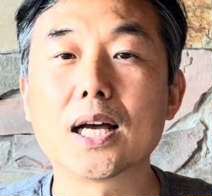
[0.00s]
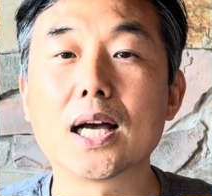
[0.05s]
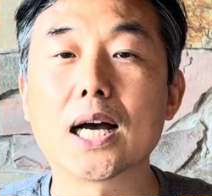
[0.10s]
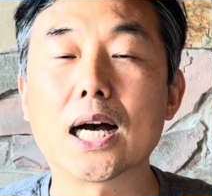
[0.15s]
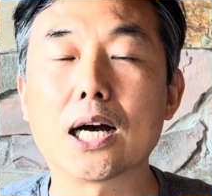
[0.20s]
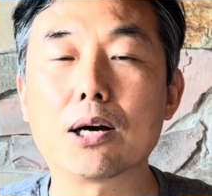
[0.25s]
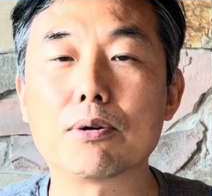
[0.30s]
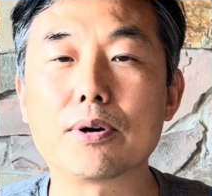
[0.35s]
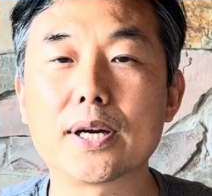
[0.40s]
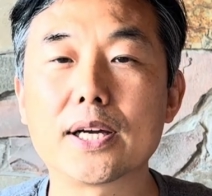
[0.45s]

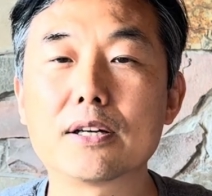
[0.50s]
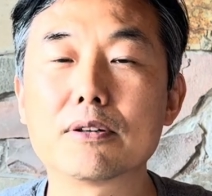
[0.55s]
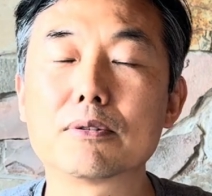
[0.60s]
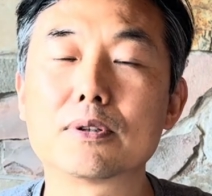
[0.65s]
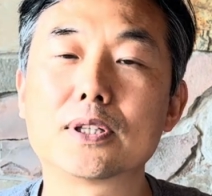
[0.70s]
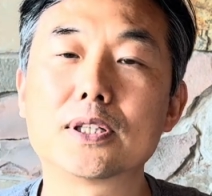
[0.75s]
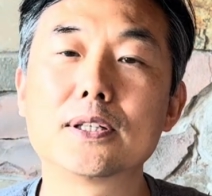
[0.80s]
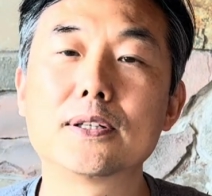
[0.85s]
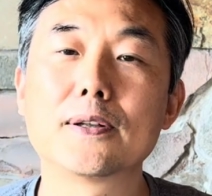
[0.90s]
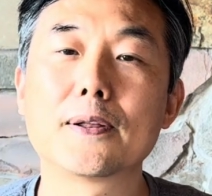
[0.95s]

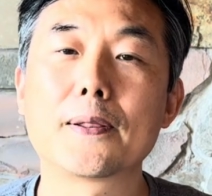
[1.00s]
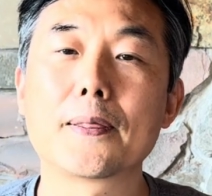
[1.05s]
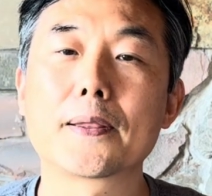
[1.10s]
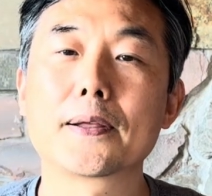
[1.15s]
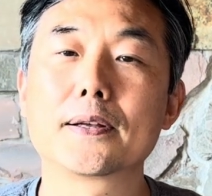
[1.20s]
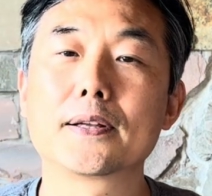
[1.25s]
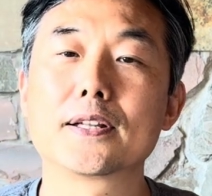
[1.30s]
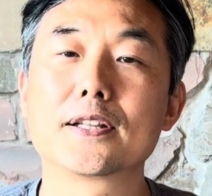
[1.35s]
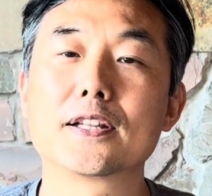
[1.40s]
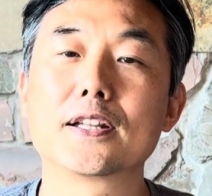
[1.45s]
However,
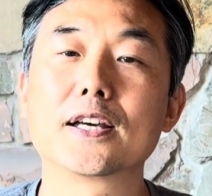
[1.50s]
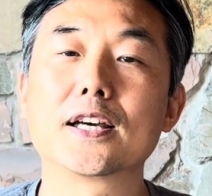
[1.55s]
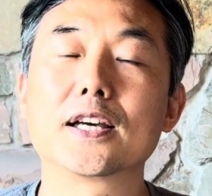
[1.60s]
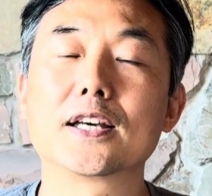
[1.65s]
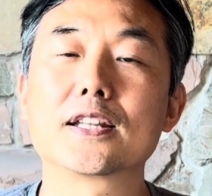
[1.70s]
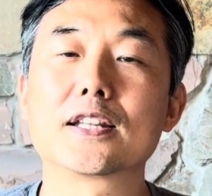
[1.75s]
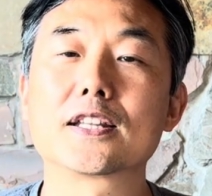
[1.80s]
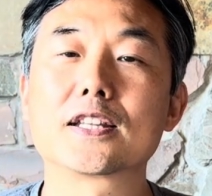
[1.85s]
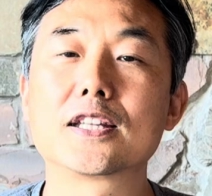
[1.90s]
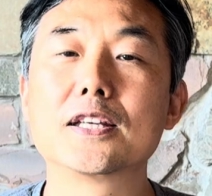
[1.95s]

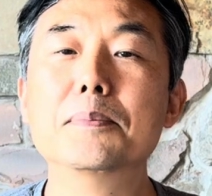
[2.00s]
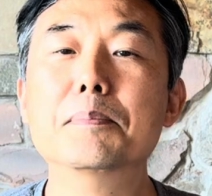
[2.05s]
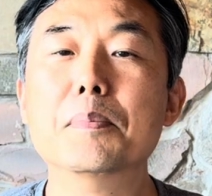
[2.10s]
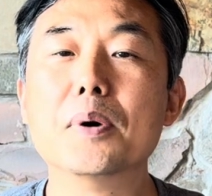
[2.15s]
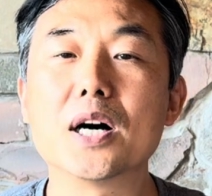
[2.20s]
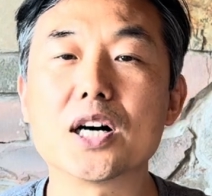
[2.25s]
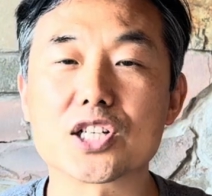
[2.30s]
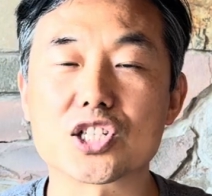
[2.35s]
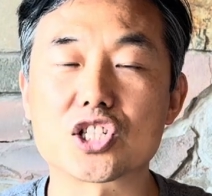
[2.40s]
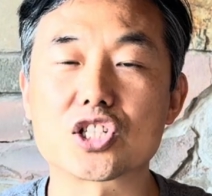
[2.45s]
they
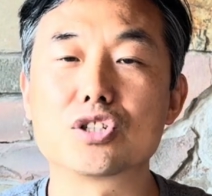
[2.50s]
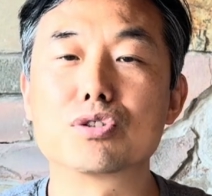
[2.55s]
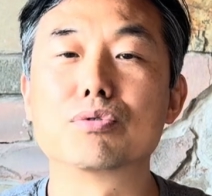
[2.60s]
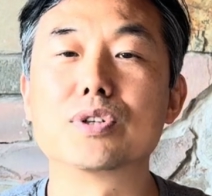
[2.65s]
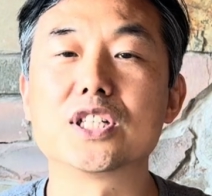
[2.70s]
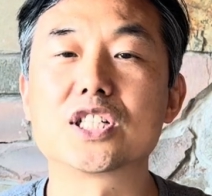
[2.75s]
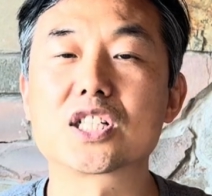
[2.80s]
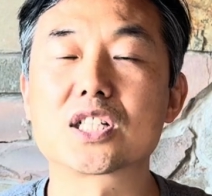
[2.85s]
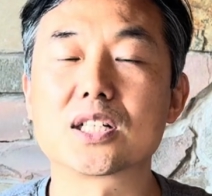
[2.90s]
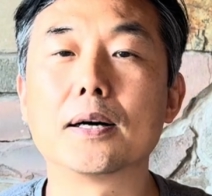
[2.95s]
must
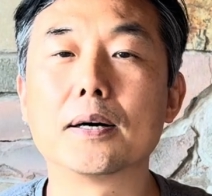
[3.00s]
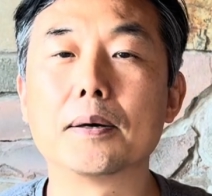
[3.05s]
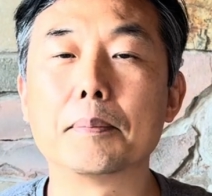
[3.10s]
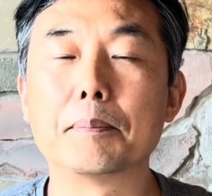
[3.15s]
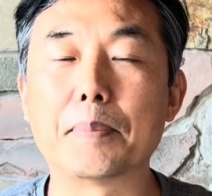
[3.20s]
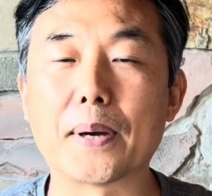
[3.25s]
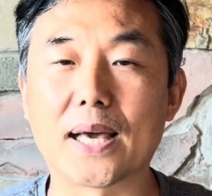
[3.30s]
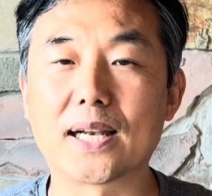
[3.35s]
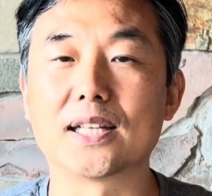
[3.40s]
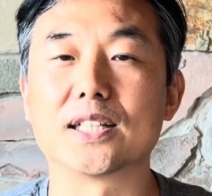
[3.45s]
reach a
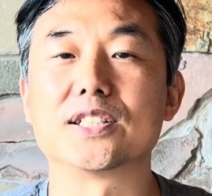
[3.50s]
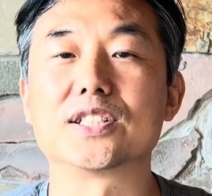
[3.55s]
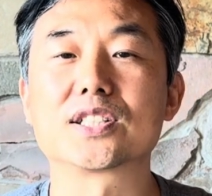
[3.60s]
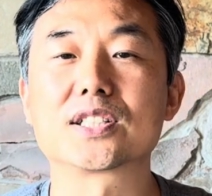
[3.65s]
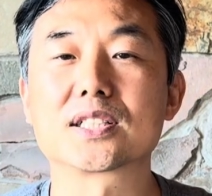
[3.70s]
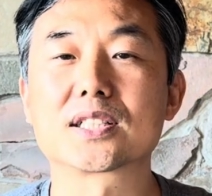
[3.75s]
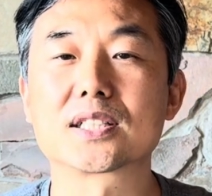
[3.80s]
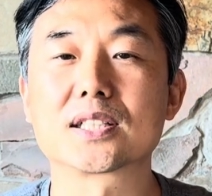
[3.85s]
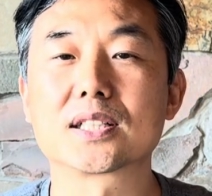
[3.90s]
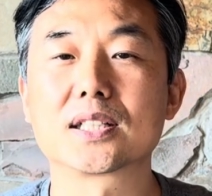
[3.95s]

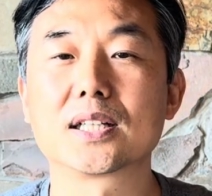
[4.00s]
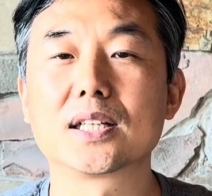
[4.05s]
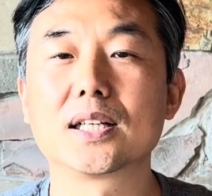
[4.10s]
balance.